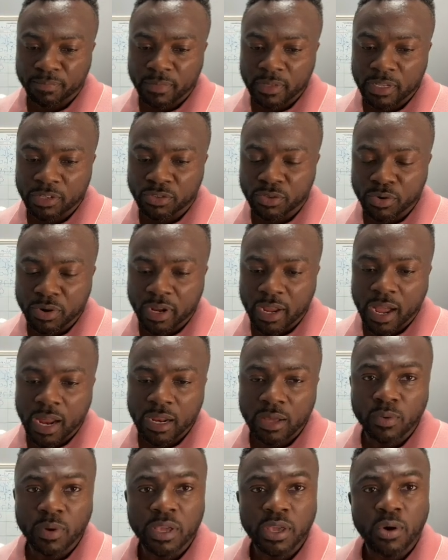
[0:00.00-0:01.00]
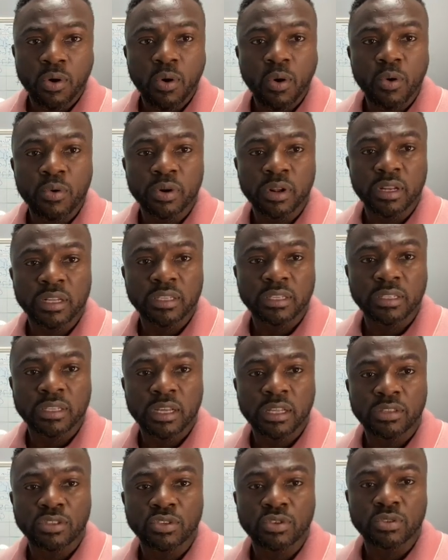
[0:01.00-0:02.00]
historically, when you own real
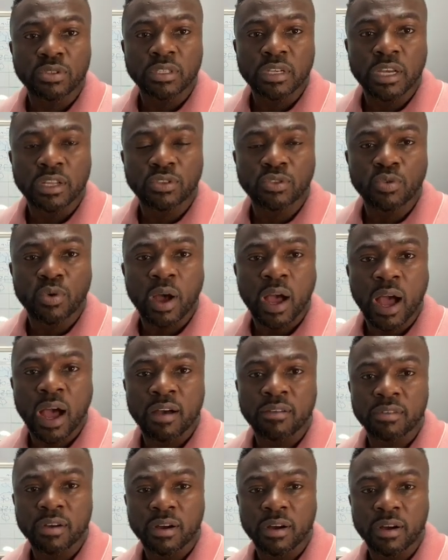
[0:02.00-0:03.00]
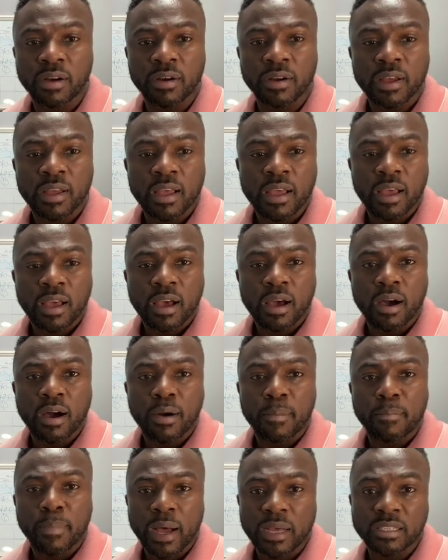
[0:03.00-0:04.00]
estate, you tend to have
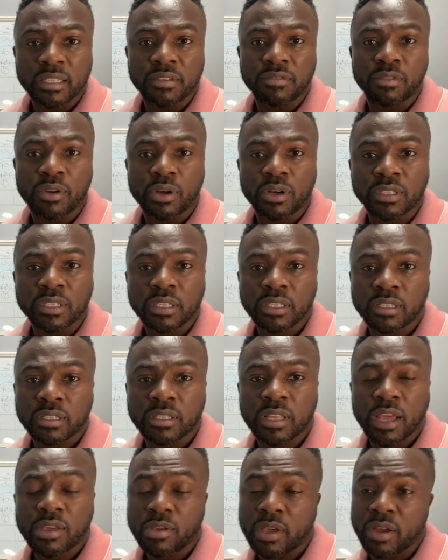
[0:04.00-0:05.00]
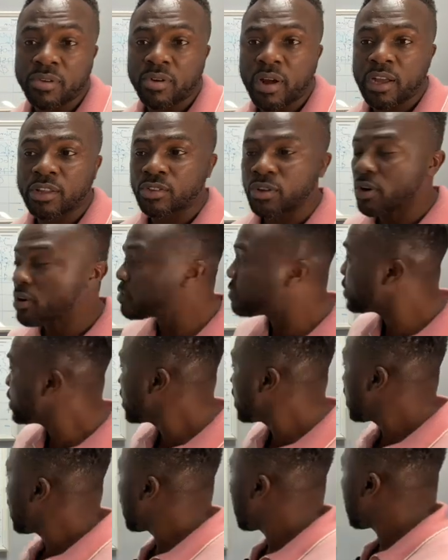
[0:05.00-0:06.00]
passive losses that you can write off,
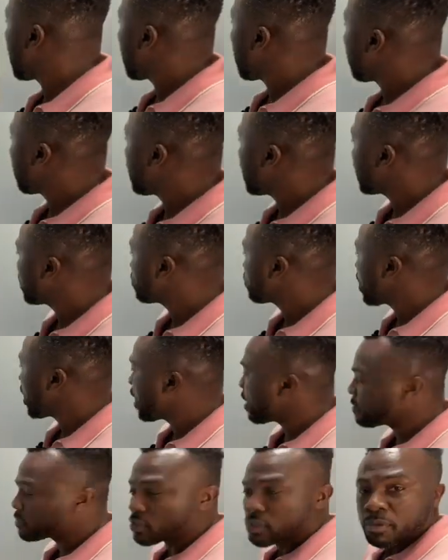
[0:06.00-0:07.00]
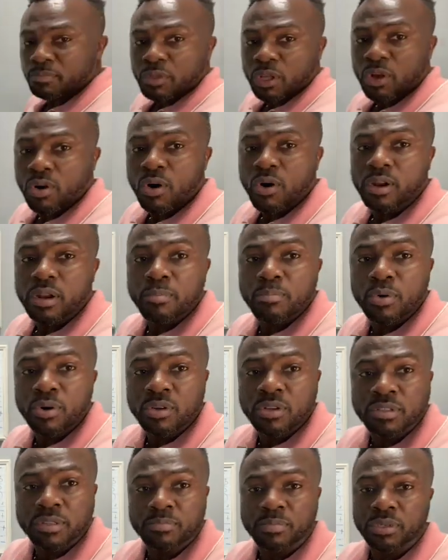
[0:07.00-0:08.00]
and you have something called a
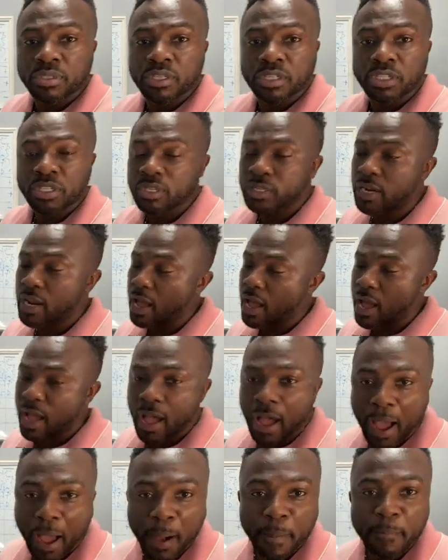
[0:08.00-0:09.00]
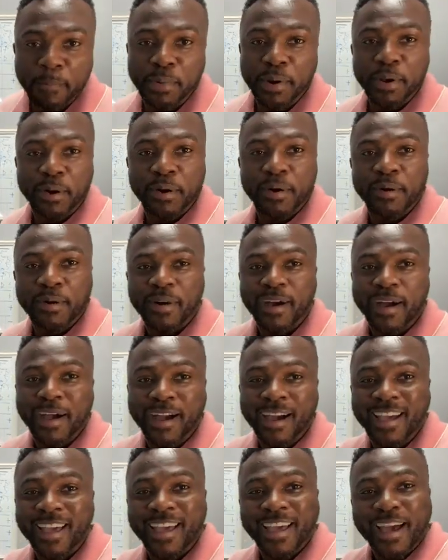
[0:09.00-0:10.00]
bonus depreciation. I'm not,
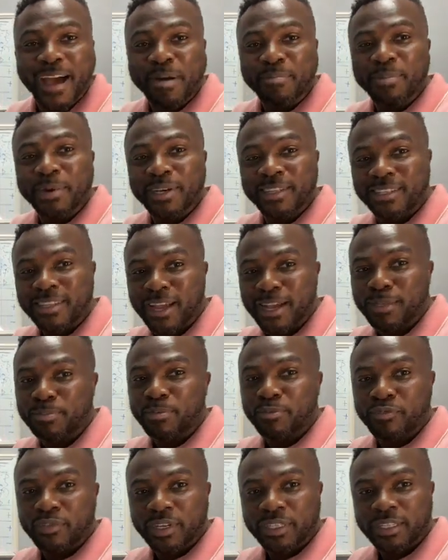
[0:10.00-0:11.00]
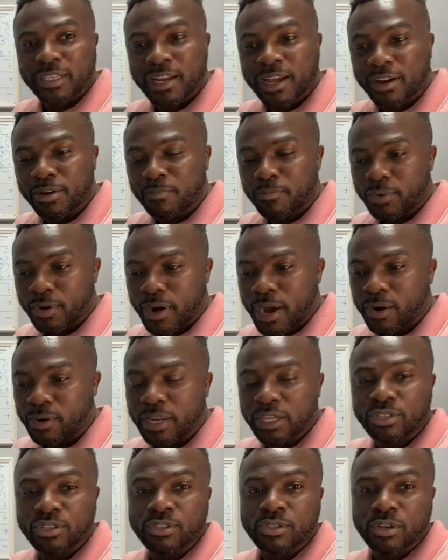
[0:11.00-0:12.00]
I'm not a tax professional, but I'll
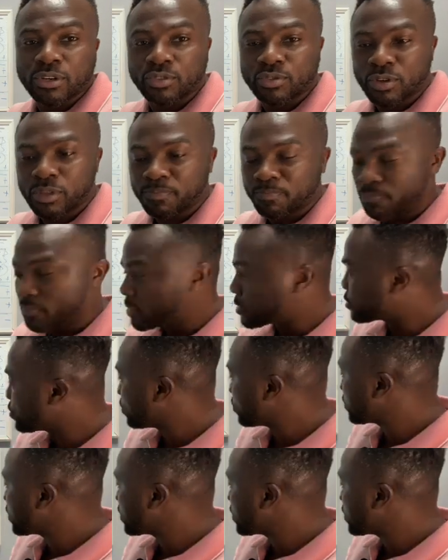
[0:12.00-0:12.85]
let you talk to a